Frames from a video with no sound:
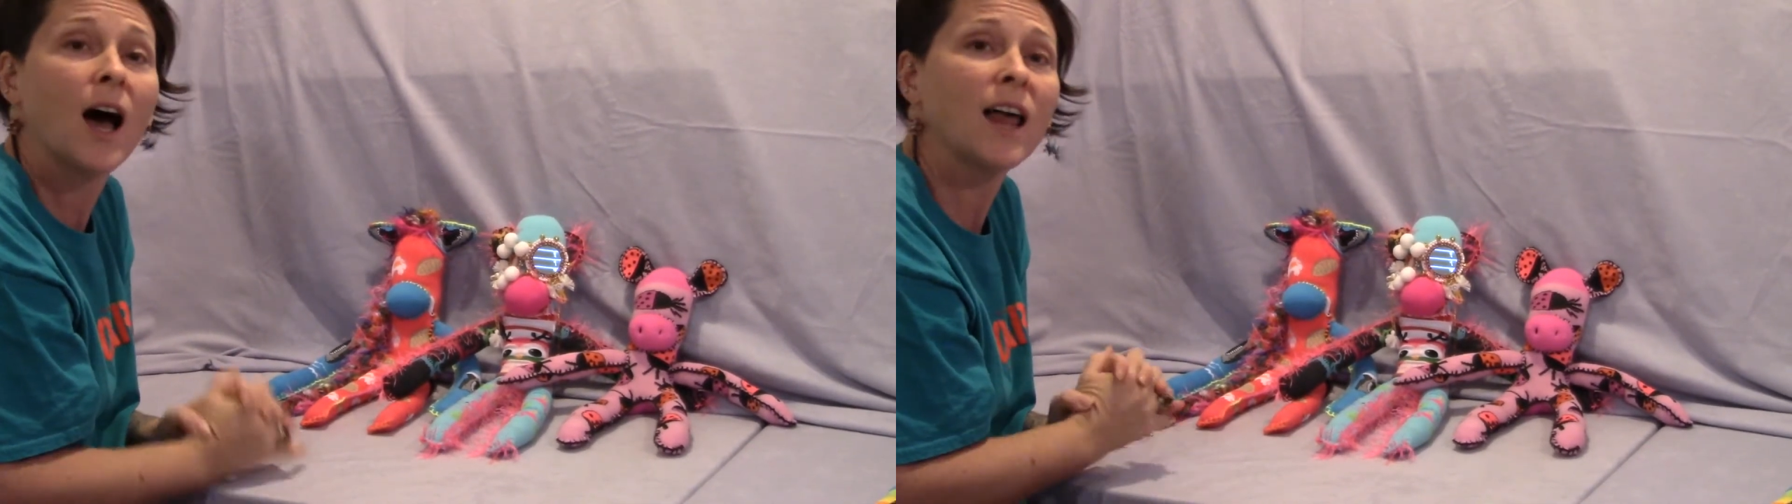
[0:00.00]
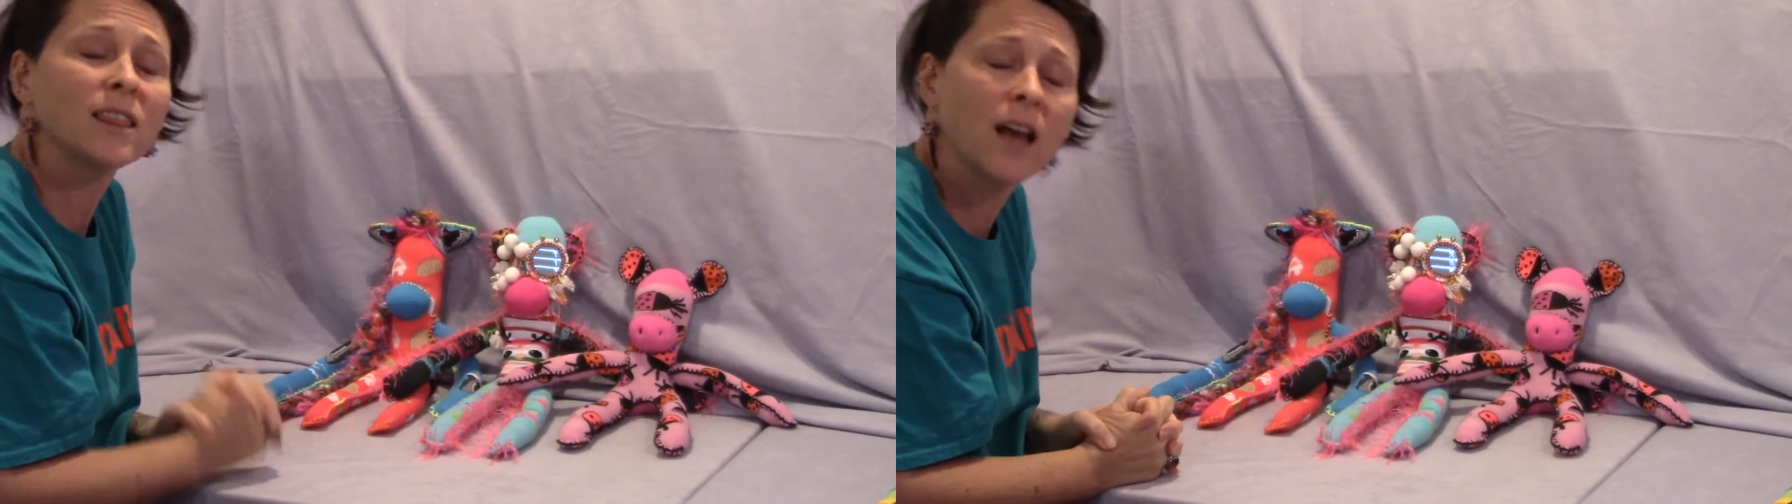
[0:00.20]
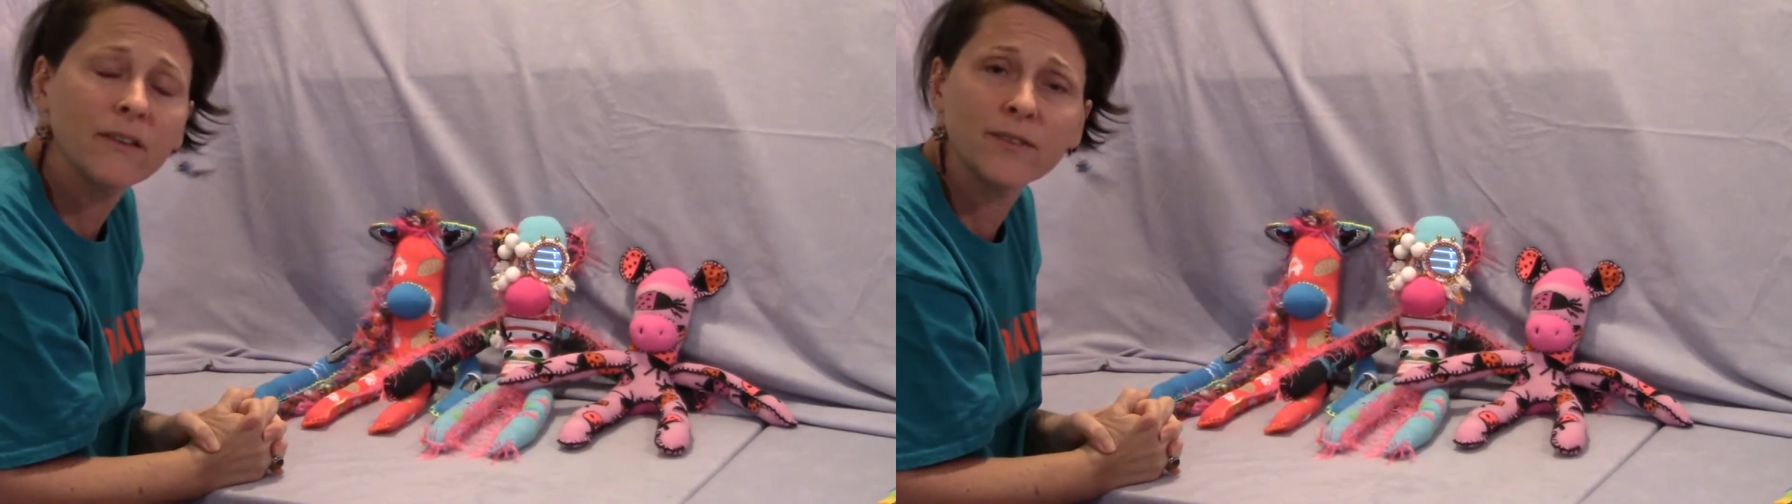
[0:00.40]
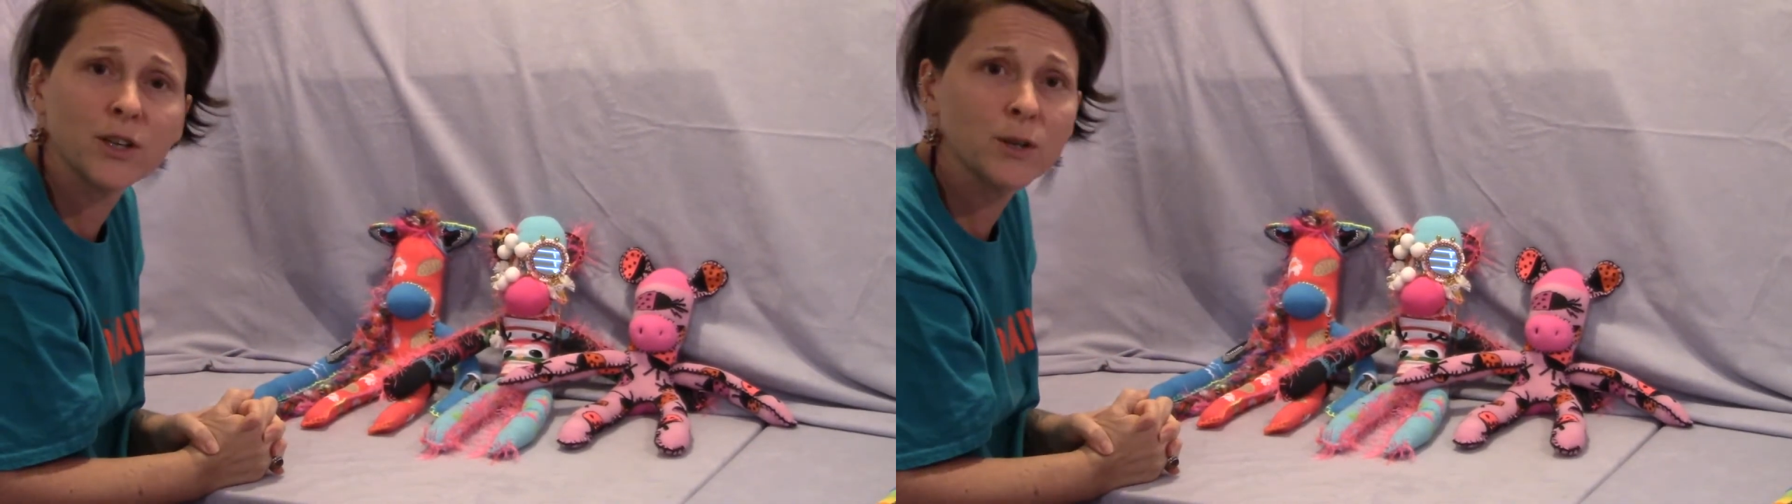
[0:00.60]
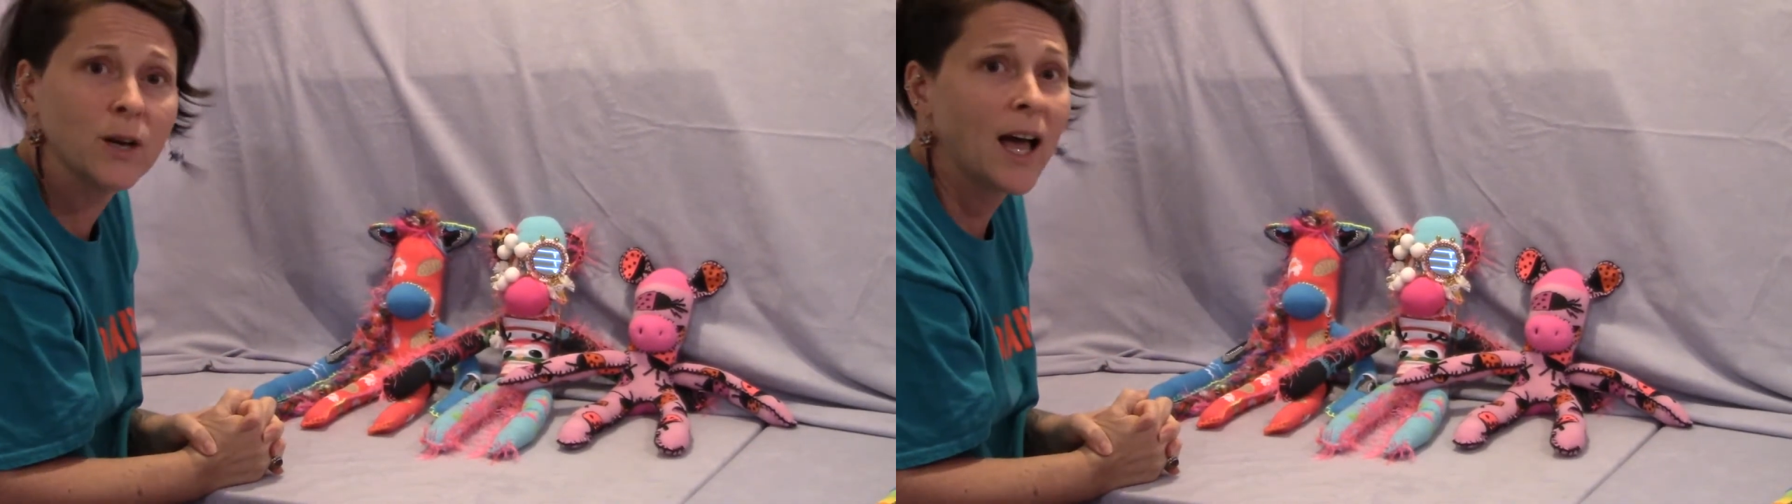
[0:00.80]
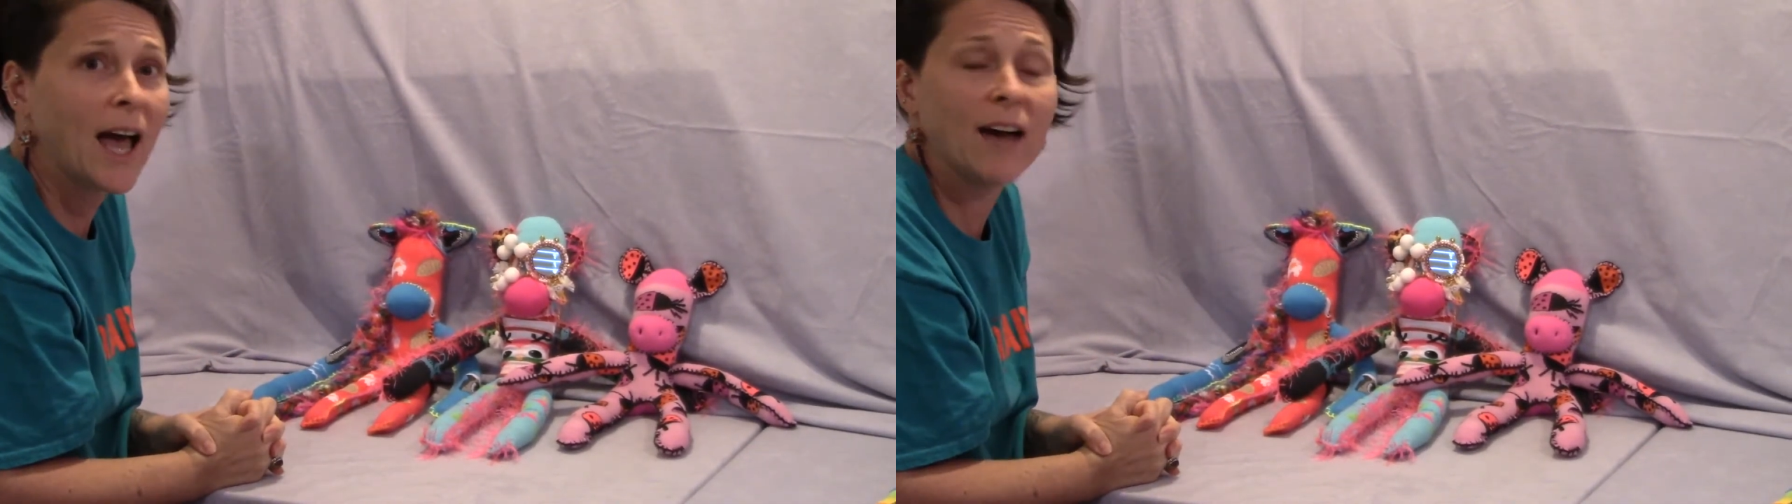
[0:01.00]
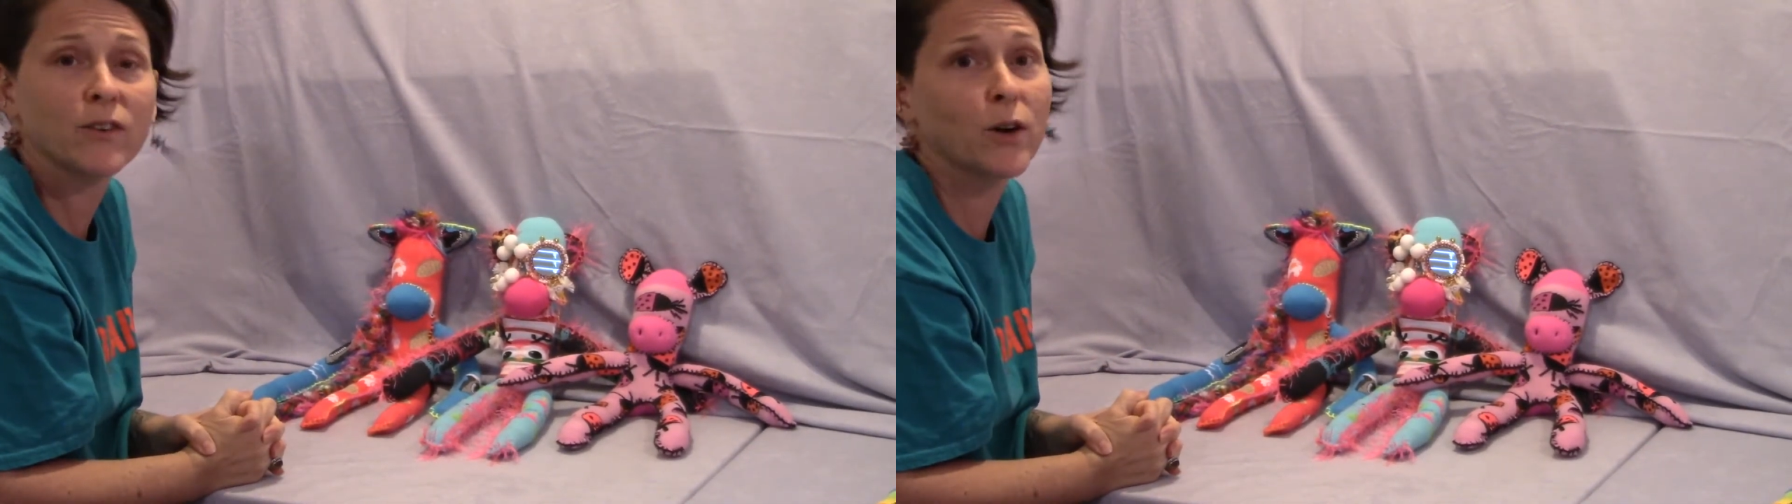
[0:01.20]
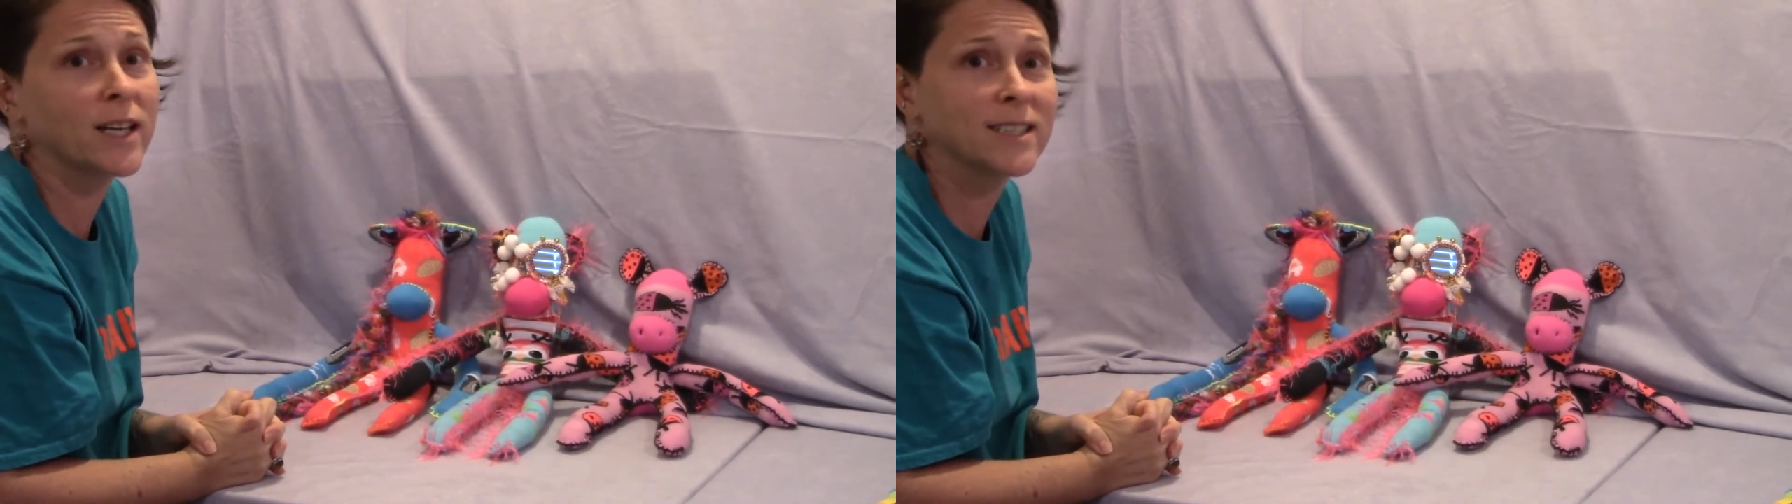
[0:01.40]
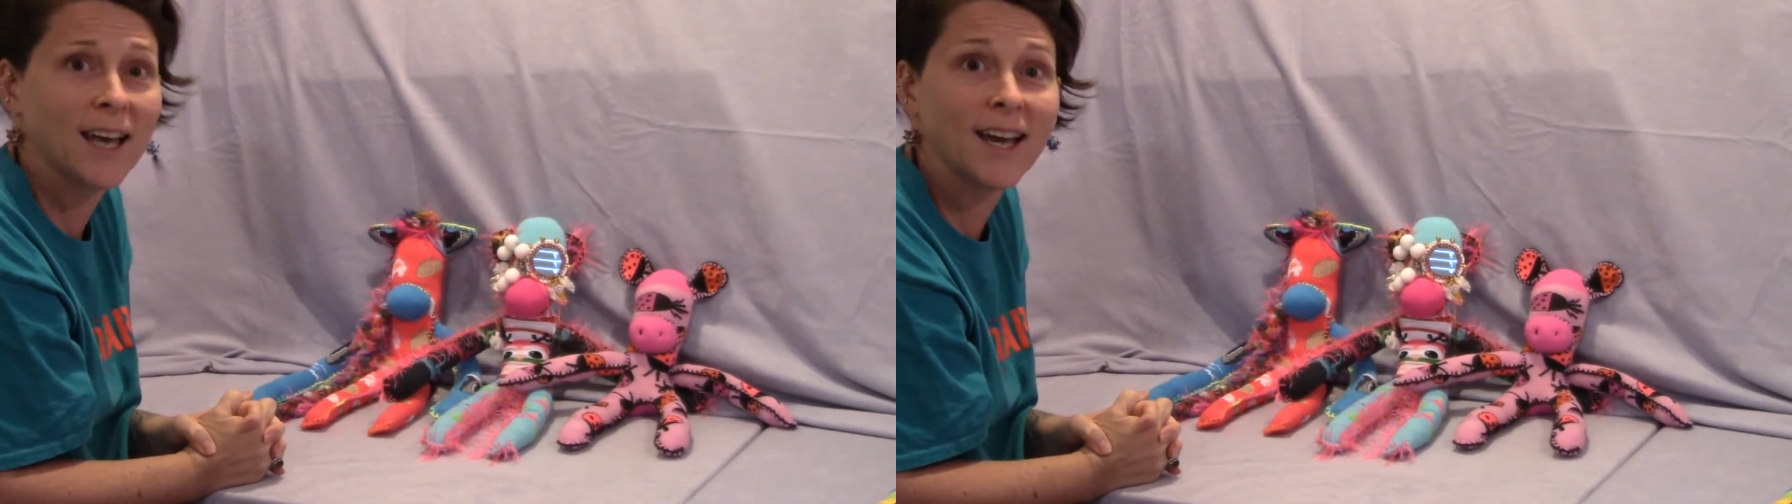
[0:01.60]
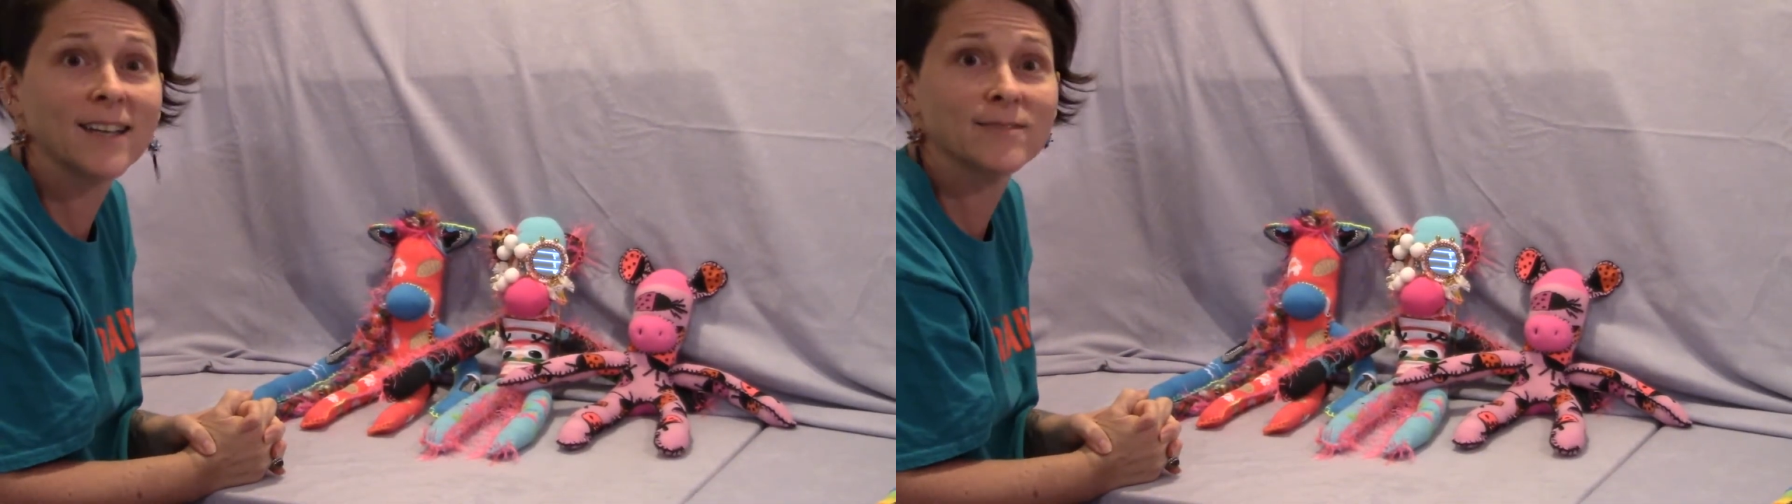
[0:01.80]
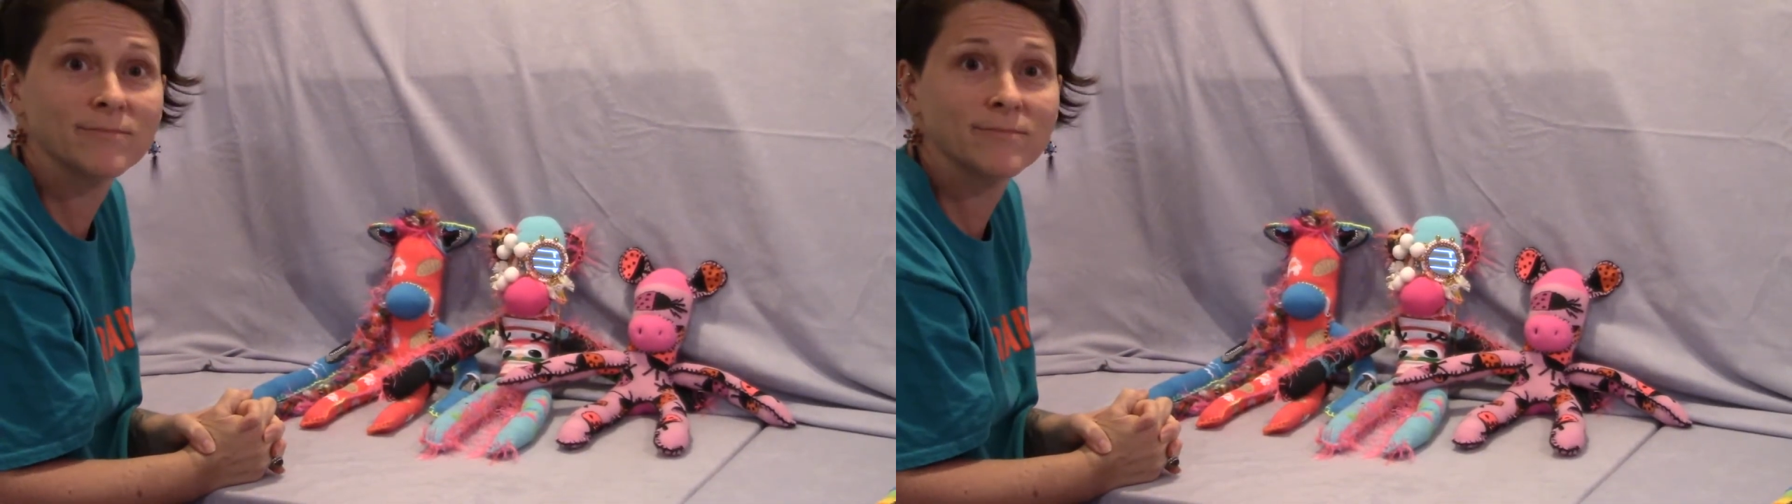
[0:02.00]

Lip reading: I love you. Have a great day.